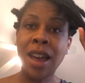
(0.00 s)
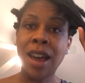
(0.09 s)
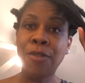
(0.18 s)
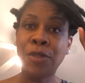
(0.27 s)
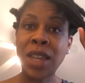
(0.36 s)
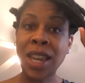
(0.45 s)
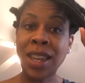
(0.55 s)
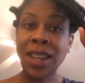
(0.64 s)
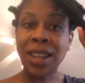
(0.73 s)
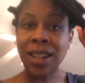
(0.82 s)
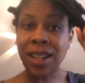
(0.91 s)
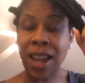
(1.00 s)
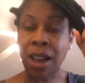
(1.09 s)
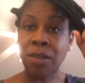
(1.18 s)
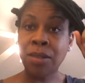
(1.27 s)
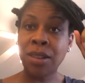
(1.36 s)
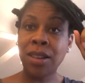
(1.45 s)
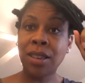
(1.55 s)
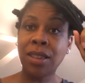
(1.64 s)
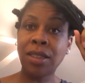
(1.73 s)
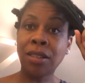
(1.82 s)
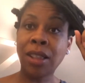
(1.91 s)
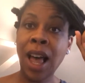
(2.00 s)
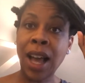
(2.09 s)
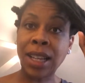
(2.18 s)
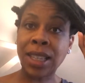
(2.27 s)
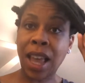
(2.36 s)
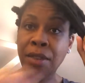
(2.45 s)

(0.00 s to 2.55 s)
of taking down their locks.